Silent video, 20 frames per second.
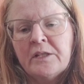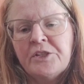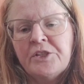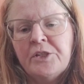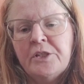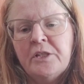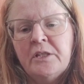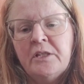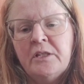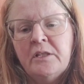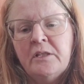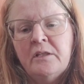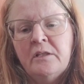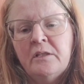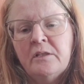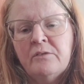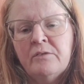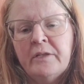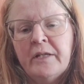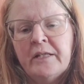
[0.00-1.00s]

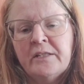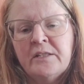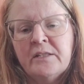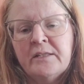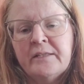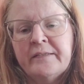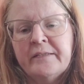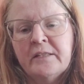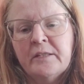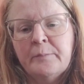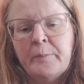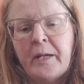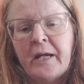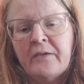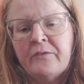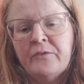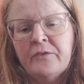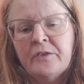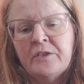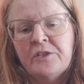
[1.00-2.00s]
She created the silk
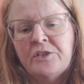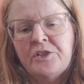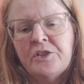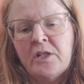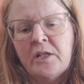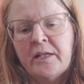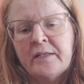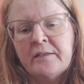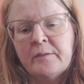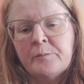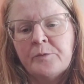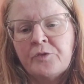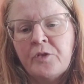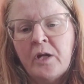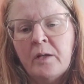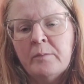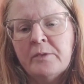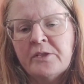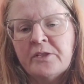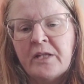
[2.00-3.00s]
pack for the July
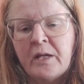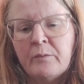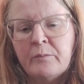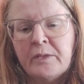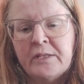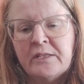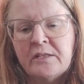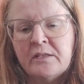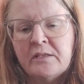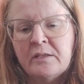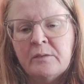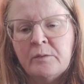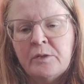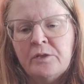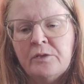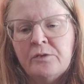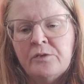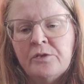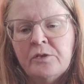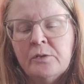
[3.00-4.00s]
subscribers. Can't wait to see
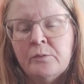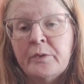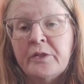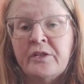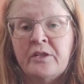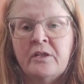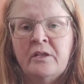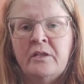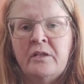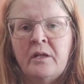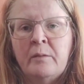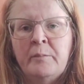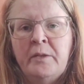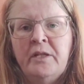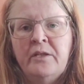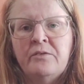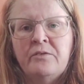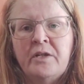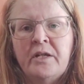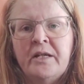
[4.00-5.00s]
what you do with her
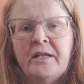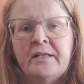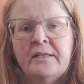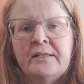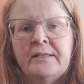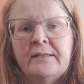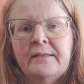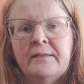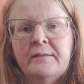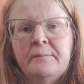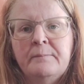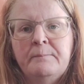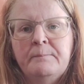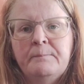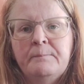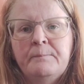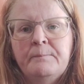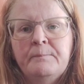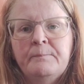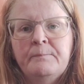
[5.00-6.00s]
yummy threads.
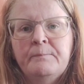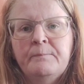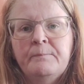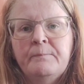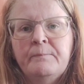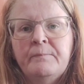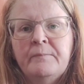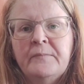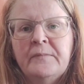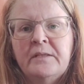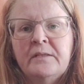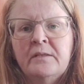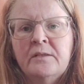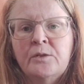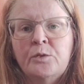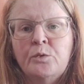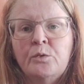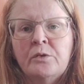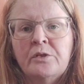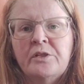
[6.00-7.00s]
Isn't
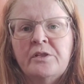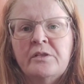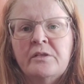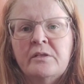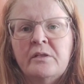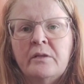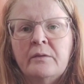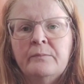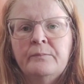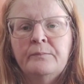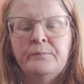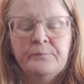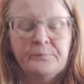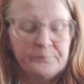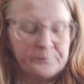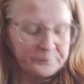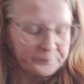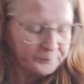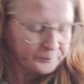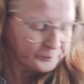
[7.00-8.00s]
it gorgeous, though?
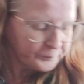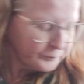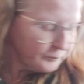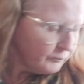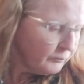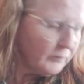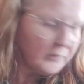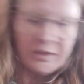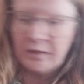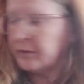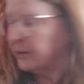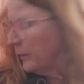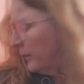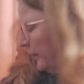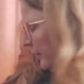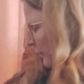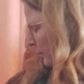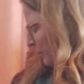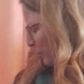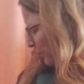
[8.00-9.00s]

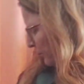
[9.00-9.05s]
Okay.